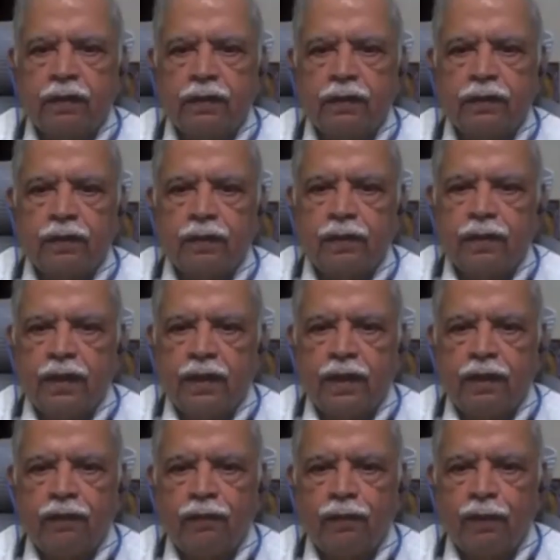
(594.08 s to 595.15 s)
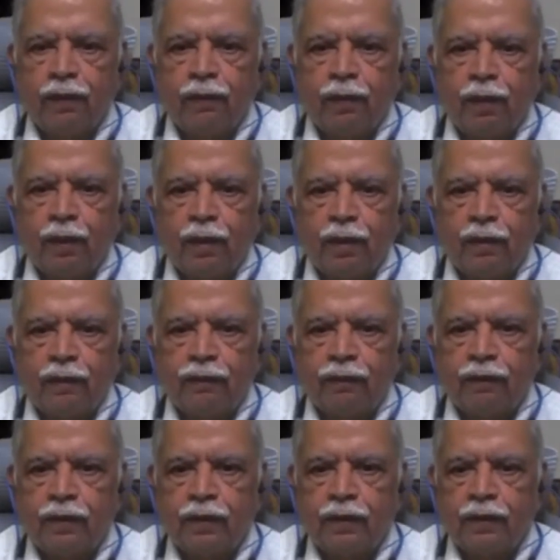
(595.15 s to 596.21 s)
So again, for want of
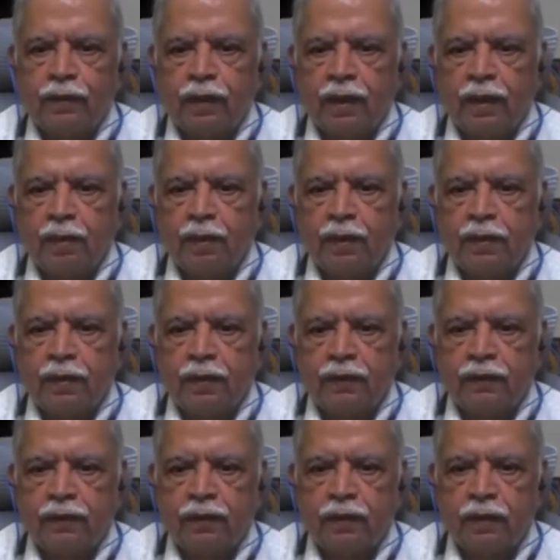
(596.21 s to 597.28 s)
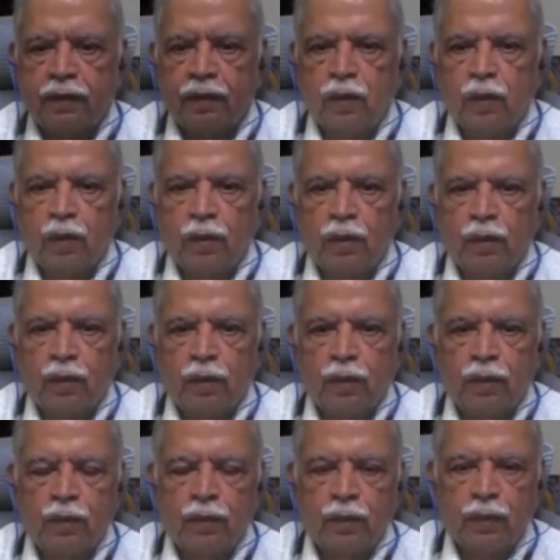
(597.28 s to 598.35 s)
time, we just go to
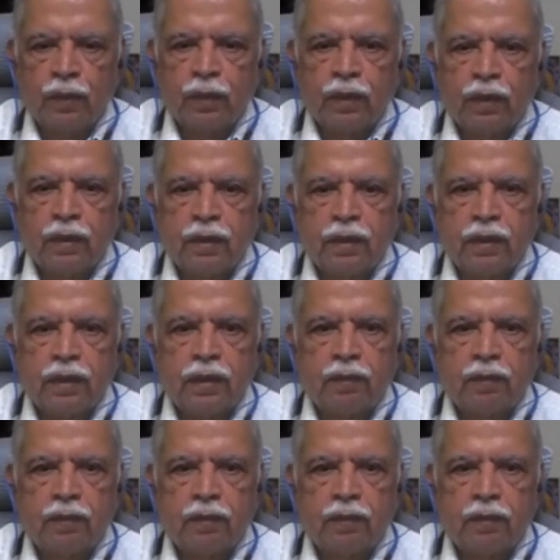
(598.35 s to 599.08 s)
the